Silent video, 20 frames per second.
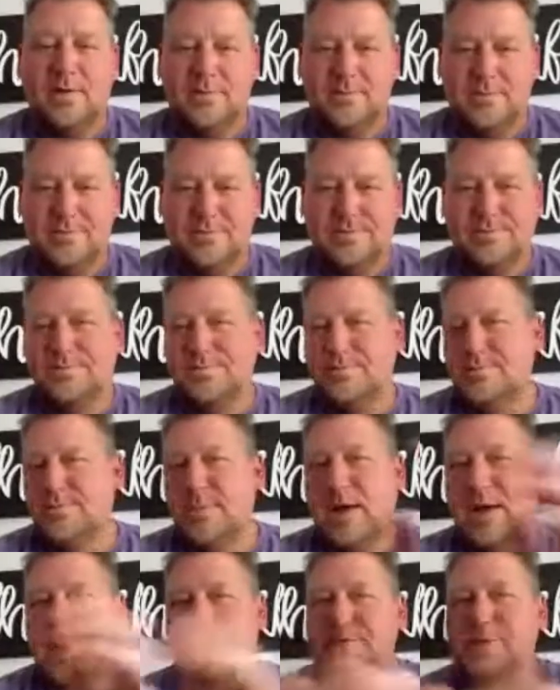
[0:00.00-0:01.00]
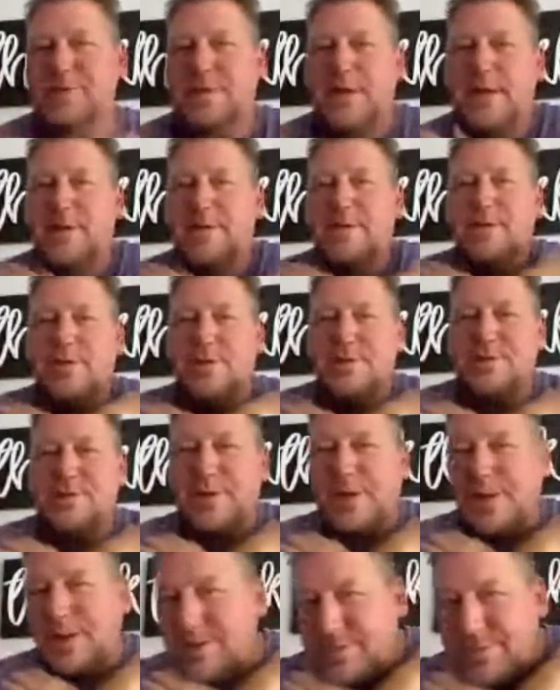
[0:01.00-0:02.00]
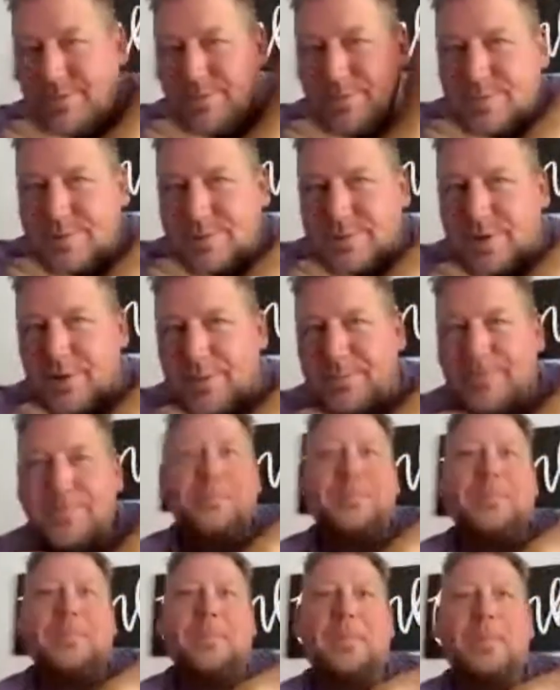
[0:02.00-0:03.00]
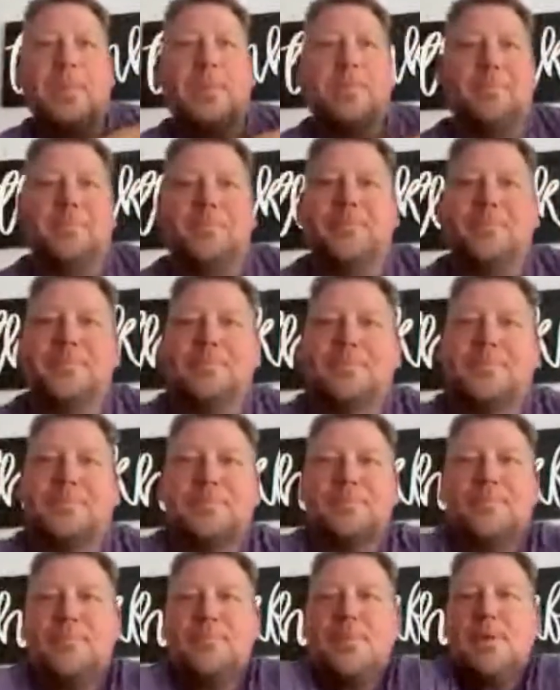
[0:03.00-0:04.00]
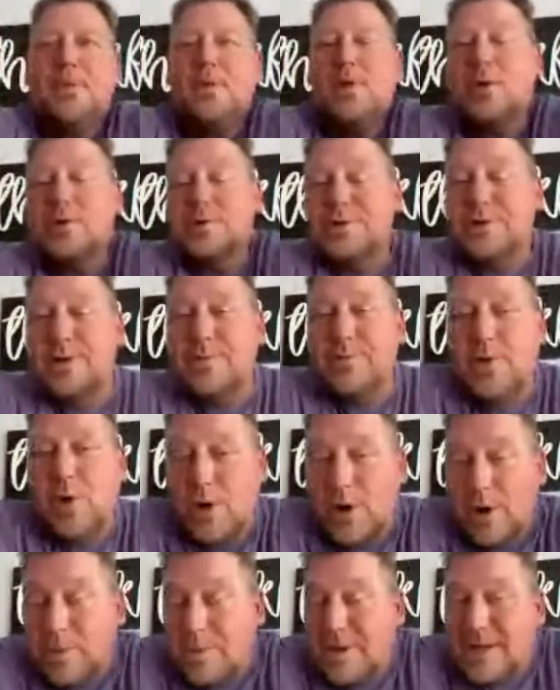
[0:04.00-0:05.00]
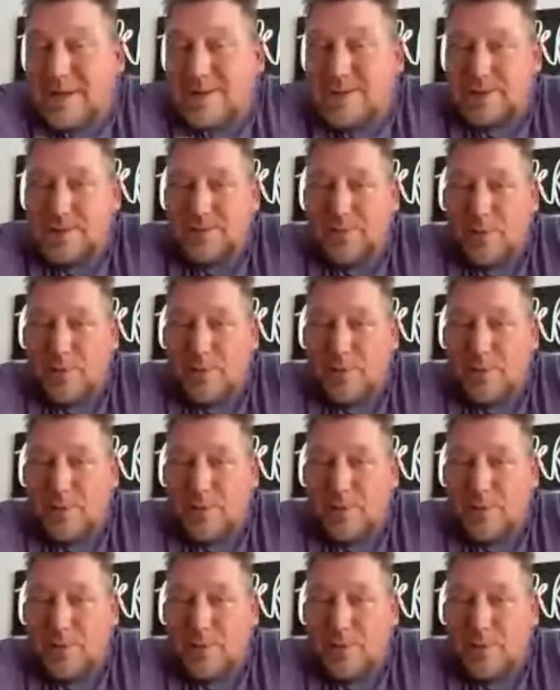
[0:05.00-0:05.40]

right. I'm set. You're set. So, no, Zim going up, up